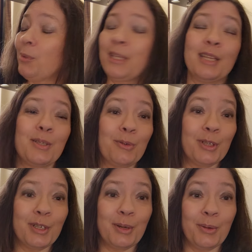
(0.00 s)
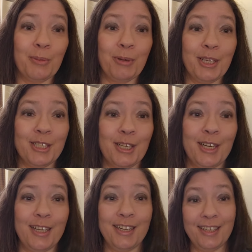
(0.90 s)
But that's a really cool
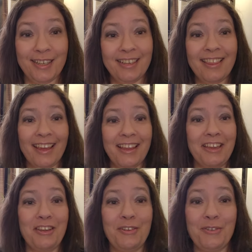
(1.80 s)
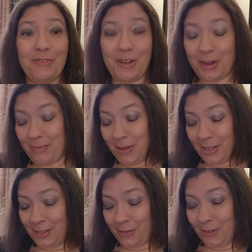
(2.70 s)
picture. Thank you very
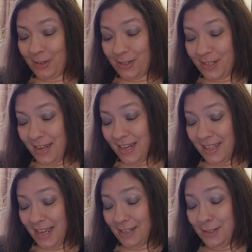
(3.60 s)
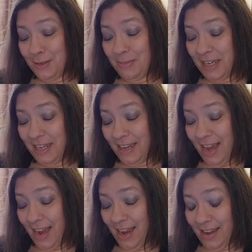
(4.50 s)
much for sending that to
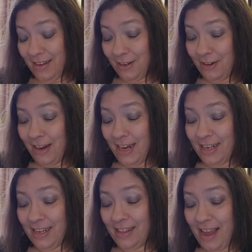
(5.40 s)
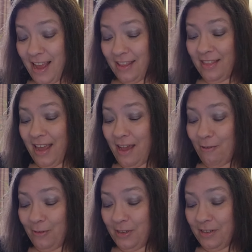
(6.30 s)
me and creating that.
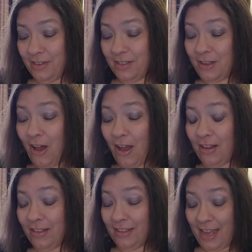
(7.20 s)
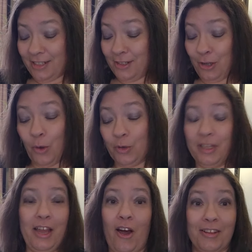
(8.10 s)
That's
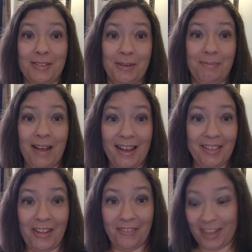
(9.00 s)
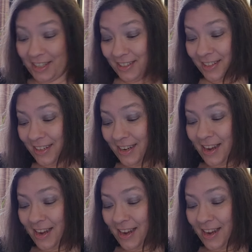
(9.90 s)
totally awesome. I love it.